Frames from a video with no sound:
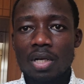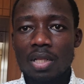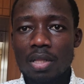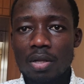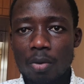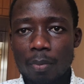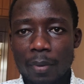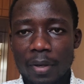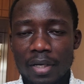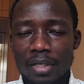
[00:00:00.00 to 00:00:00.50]

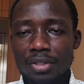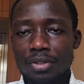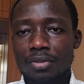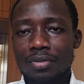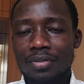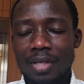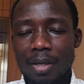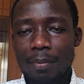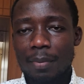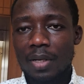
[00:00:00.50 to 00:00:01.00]
operations
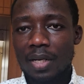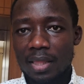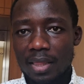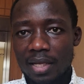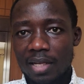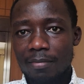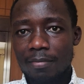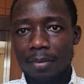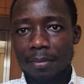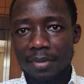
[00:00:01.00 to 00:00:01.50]
happen in that
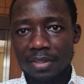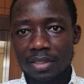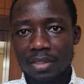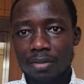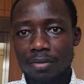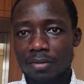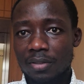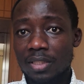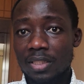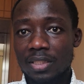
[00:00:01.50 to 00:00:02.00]
pharmaceutical
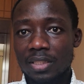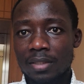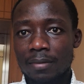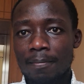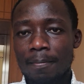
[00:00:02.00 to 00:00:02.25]
setting,